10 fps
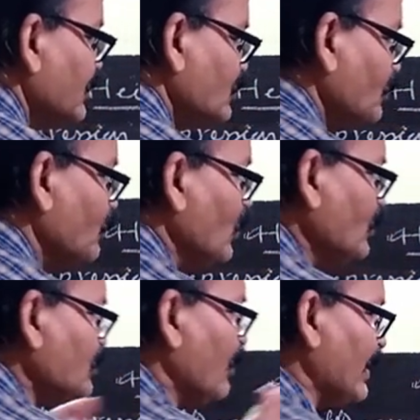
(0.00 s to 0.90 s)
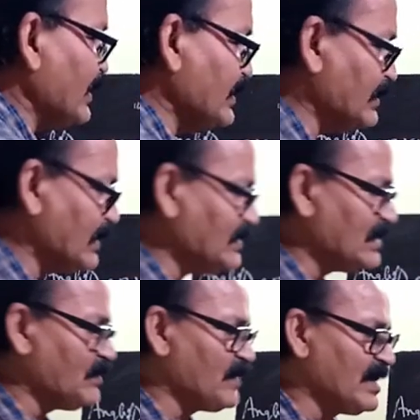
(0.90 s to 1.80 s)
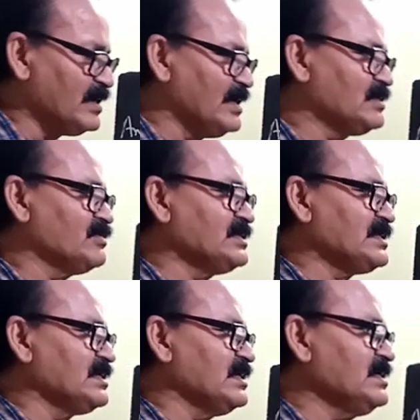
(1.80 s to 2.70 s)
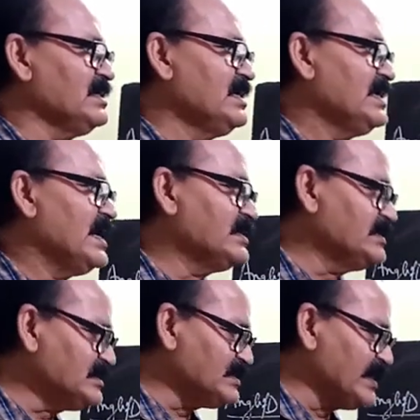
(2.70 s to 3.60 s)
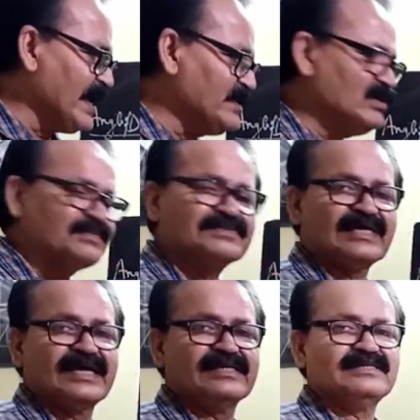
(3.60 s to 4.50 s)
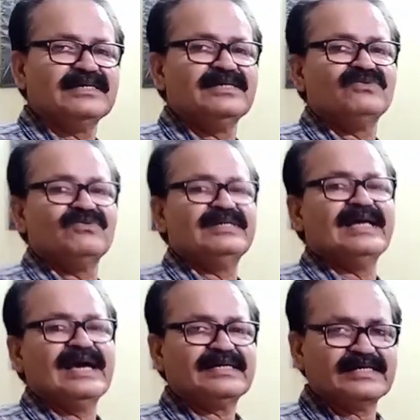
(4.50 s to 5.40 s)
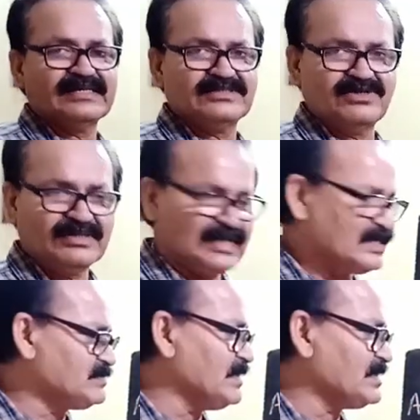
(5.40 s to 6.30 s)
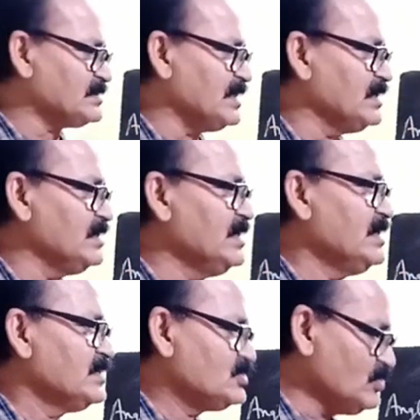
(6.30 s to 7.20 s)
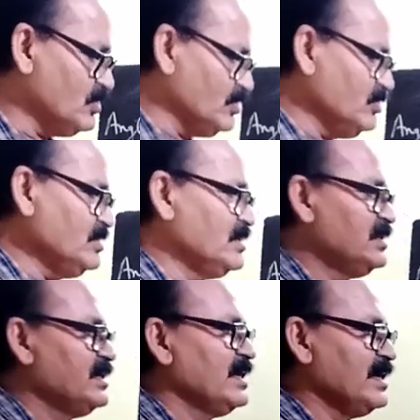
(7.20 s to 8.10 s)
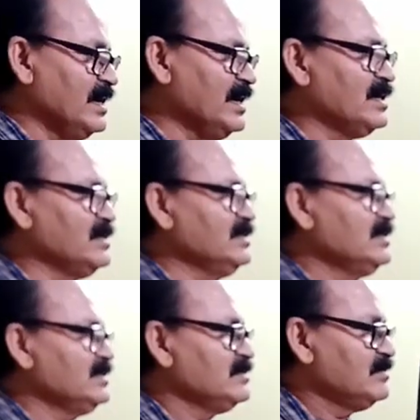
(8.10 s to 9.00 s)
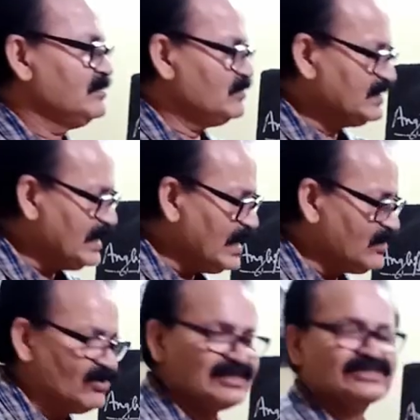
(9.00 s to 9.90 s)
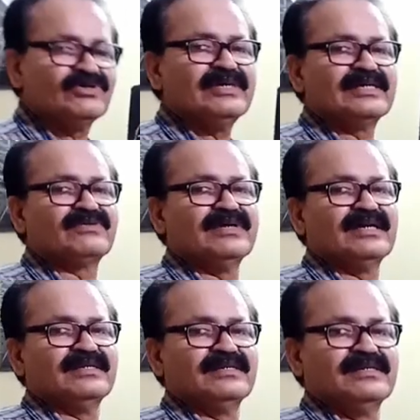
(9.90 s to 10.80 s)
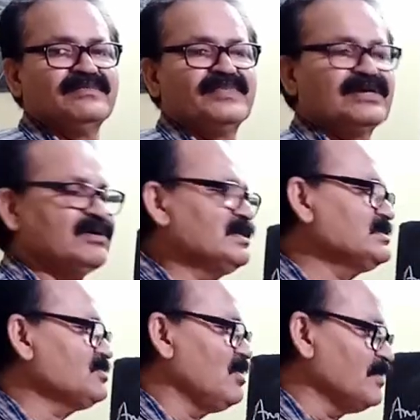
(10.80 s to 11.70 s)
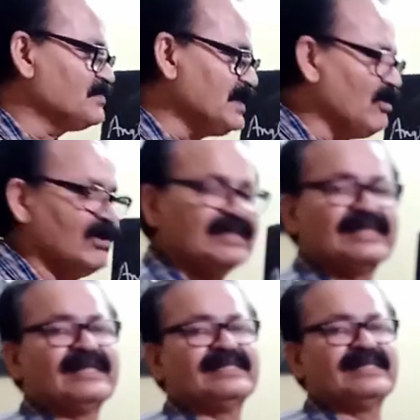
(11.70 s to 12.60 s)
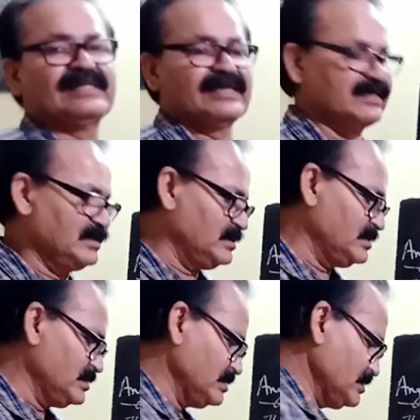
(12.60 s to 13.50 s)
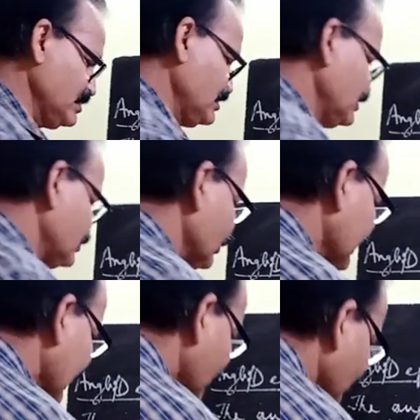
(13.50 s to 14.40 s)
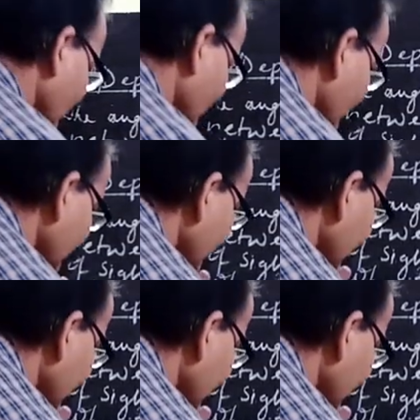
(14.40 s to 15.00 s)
So both horizontals are parallel to each other, and this line of sight will act as your transversal. So here they are also equal because of the alternate angle. So therefore